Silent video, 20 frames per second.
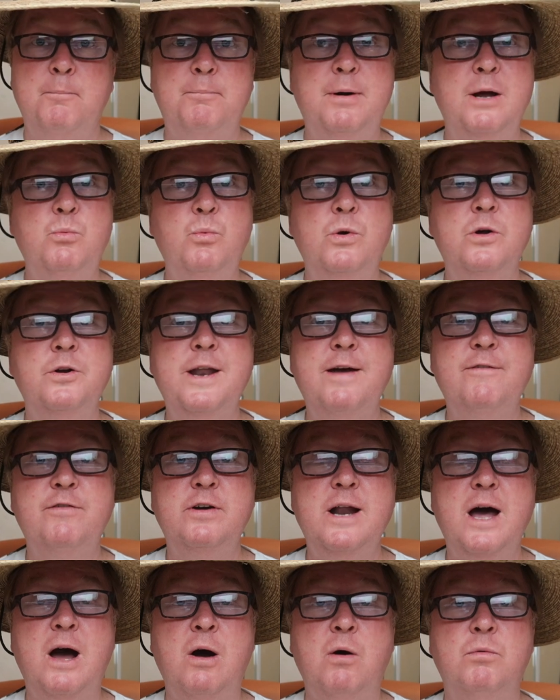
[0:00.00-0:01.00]
but we'll
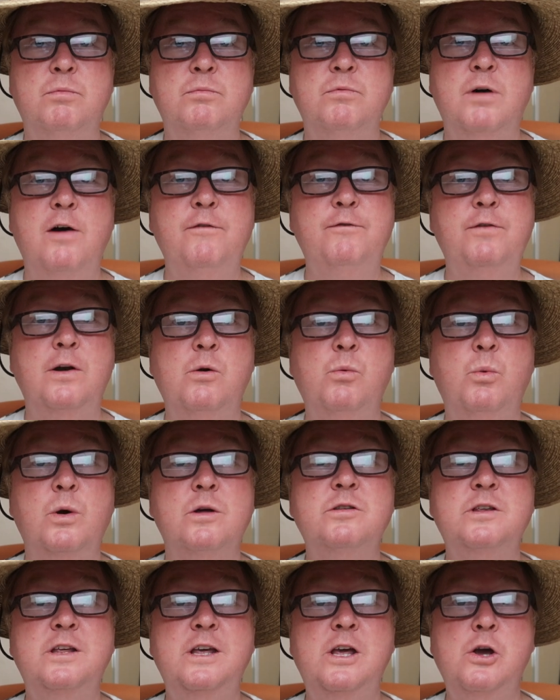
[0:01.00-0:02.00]
never know. Hopefully
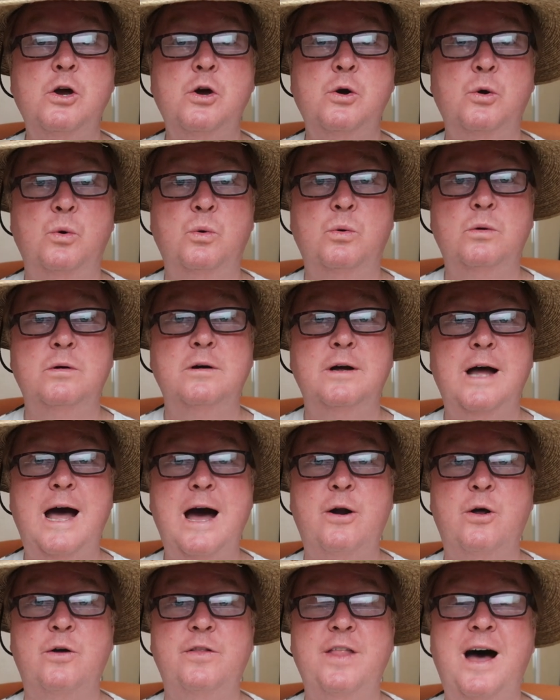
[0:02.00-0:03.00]
we'll see you
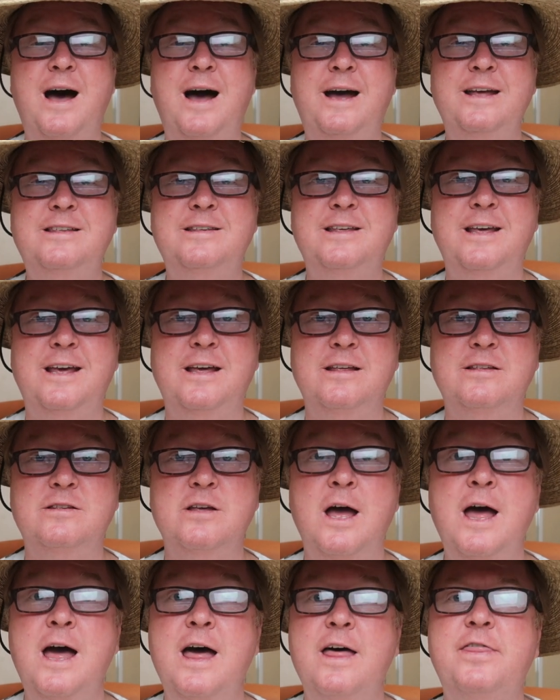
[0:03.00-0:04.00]
out on the high seas.
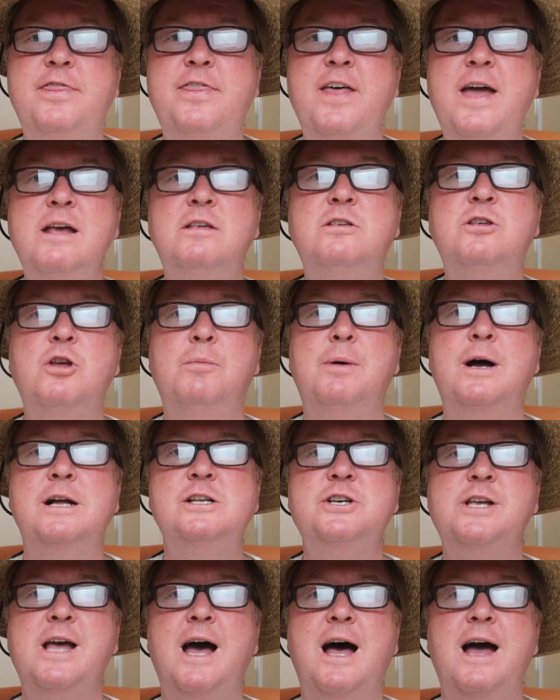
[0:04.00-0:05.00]
Thanks so
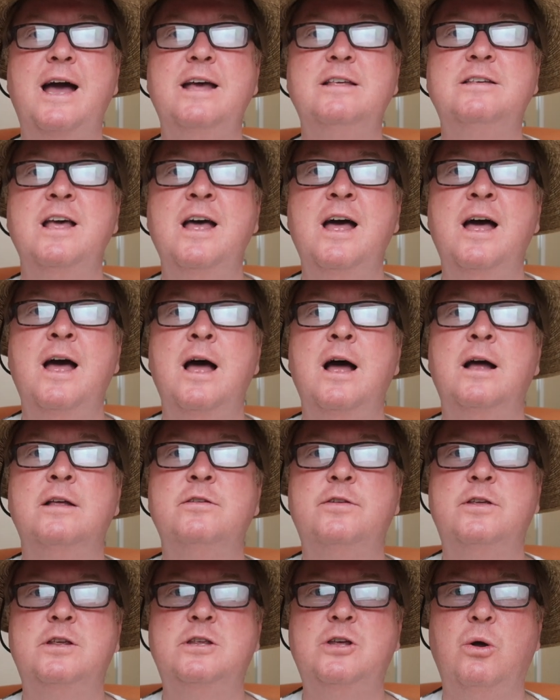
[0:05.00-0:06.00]
much, guys.
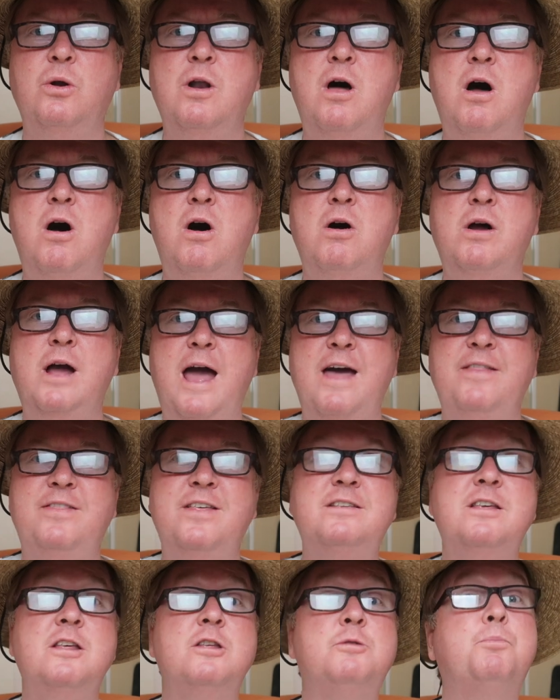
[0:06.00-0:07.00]
So long, and
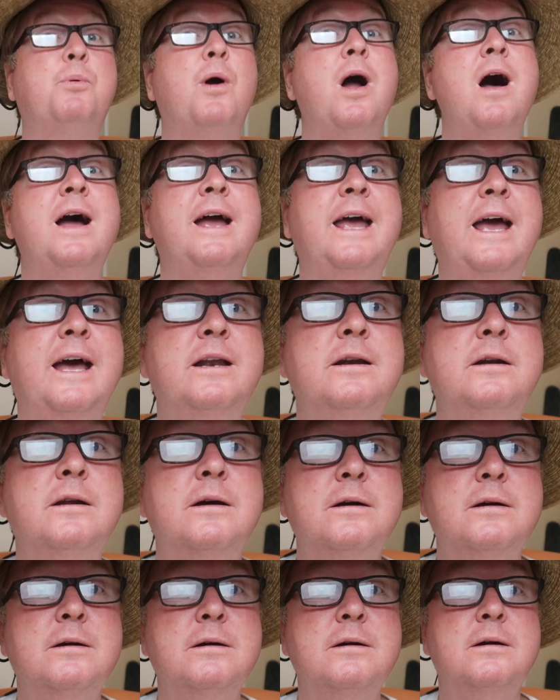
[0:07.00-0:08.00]
this is Brian
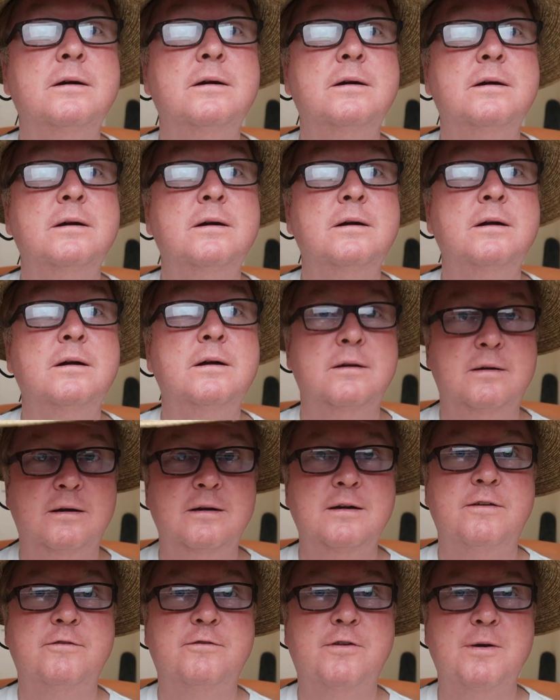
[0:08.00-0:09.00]

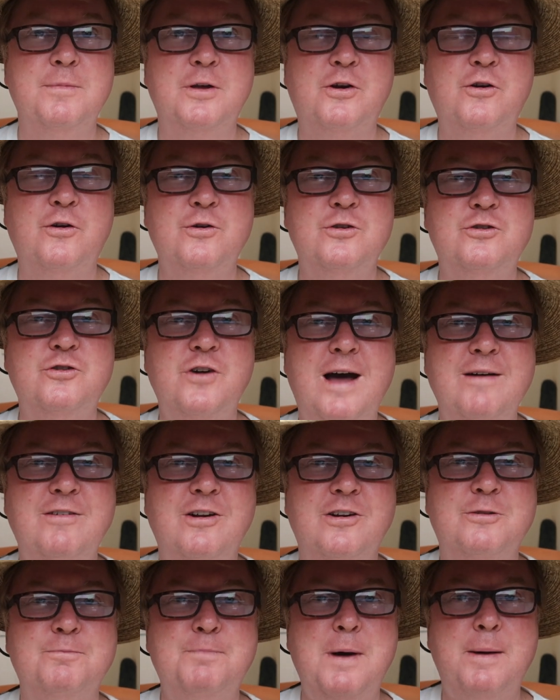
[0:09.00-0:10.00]
from the Cruise
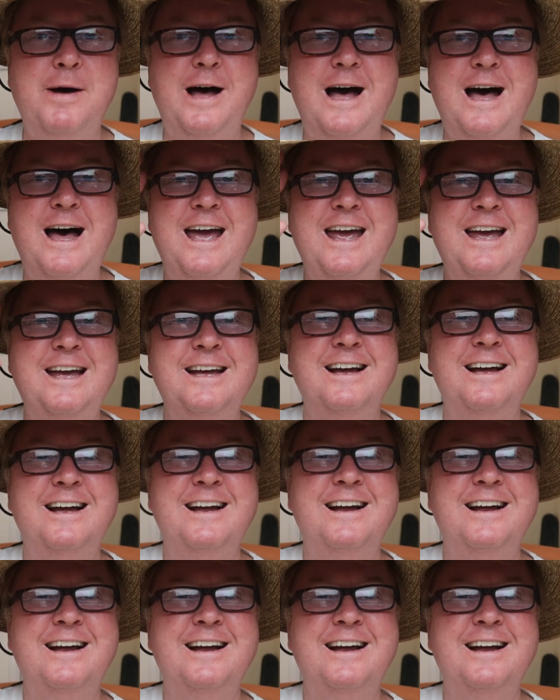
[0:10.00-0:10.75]
Travelers. Bye-bye.